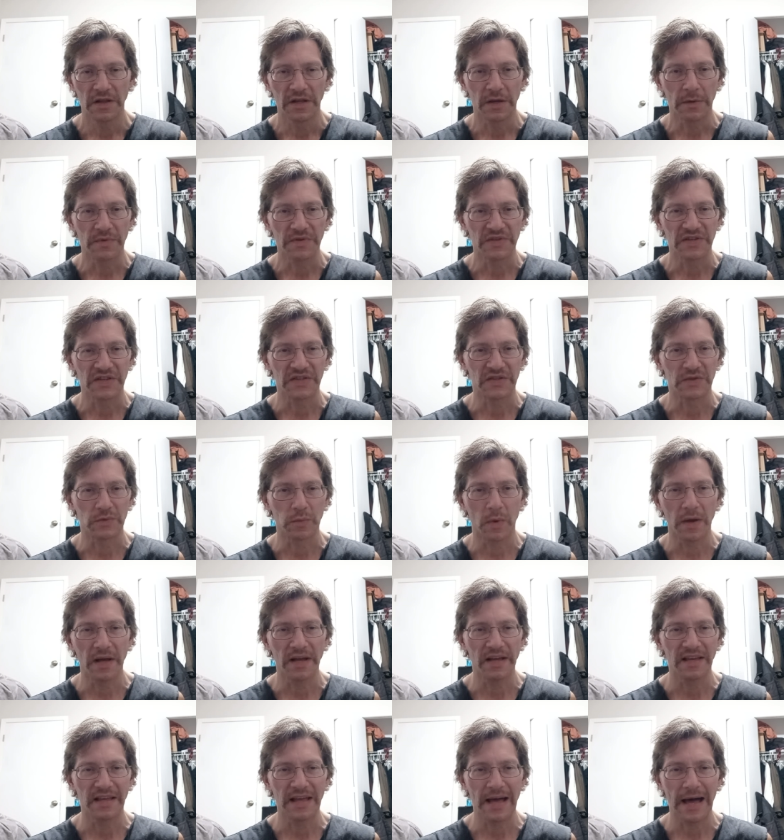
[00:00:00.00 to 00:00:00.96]
there was this
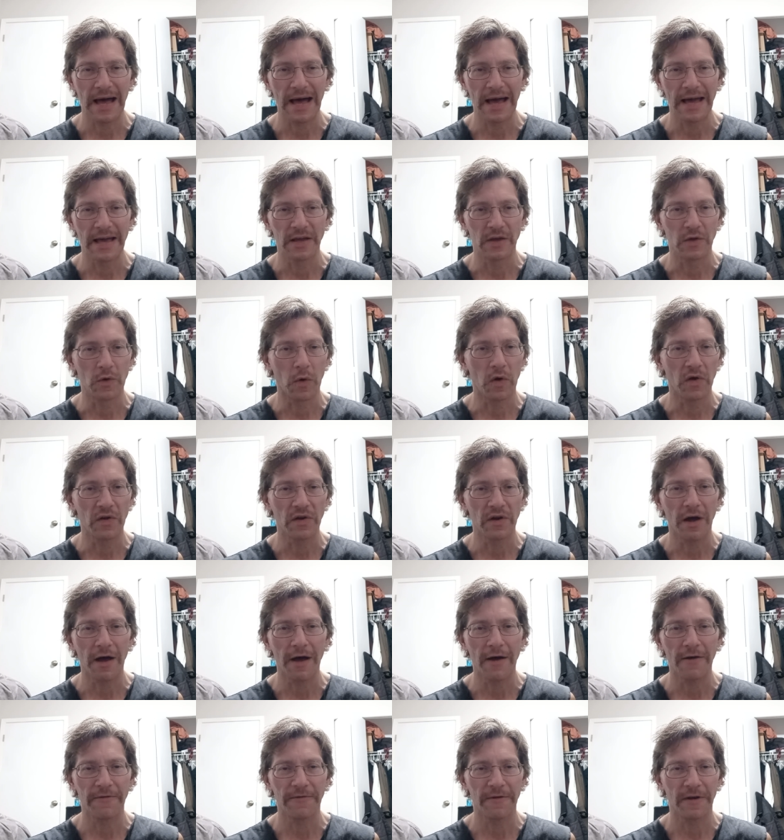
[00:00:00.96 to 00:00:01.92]
one guy going
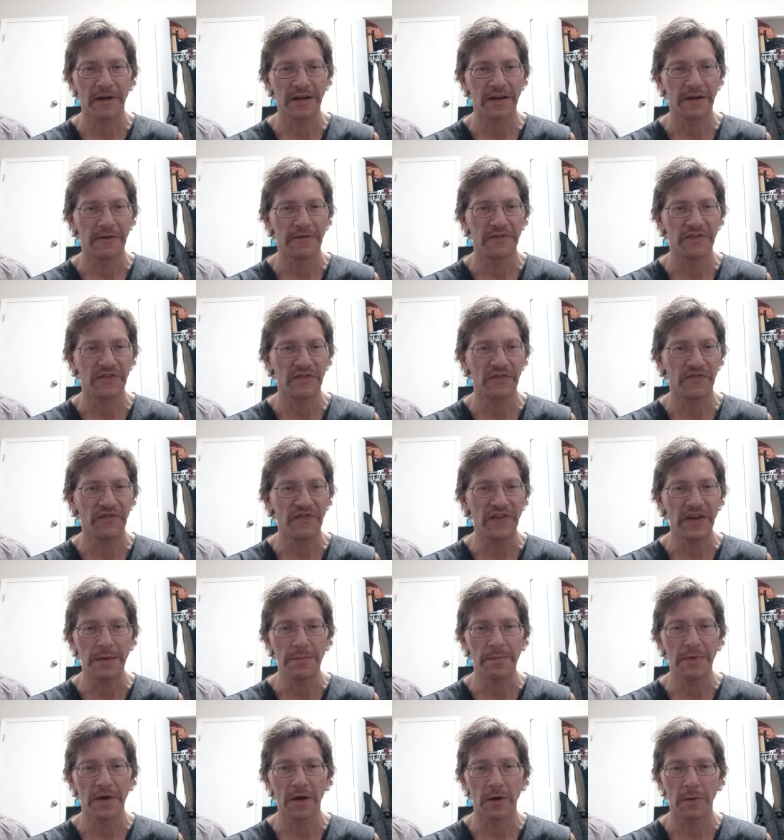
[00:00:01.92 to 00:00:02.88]
off on this
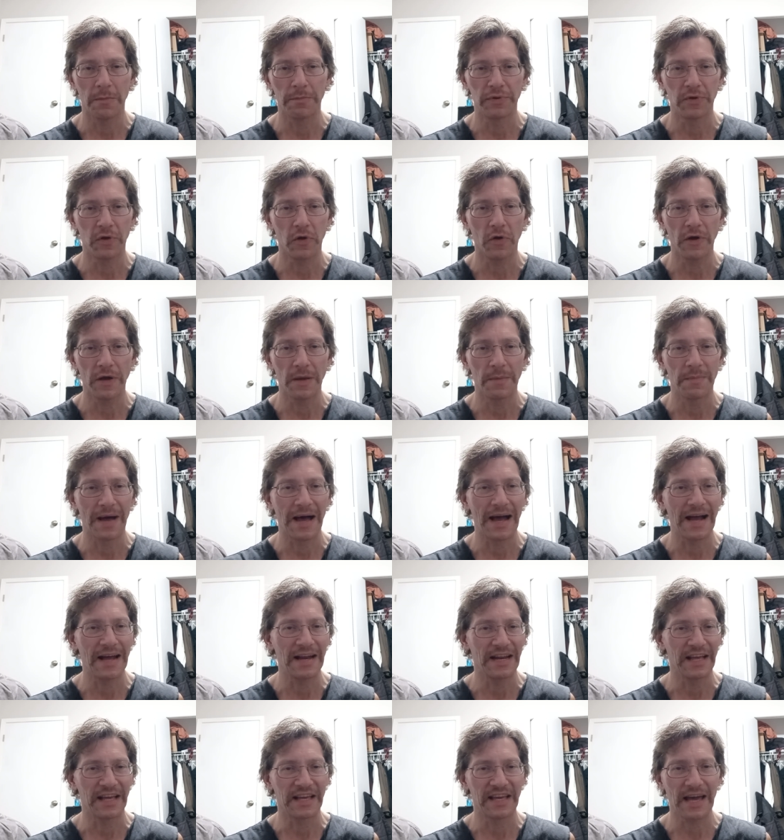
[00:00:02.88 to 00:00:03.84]
female employee
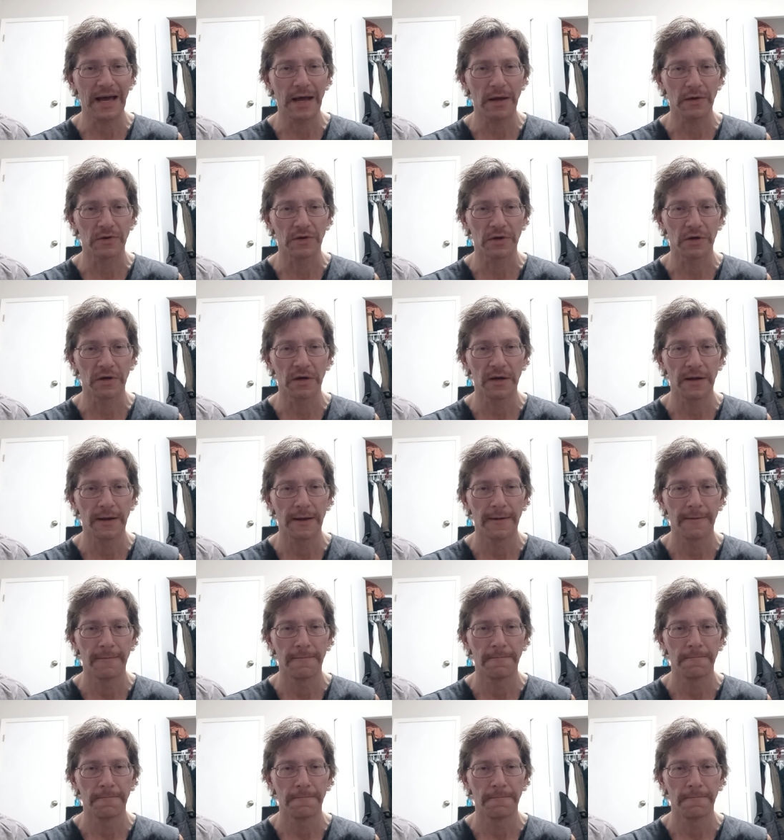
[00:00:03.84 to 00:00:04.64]
behind the counter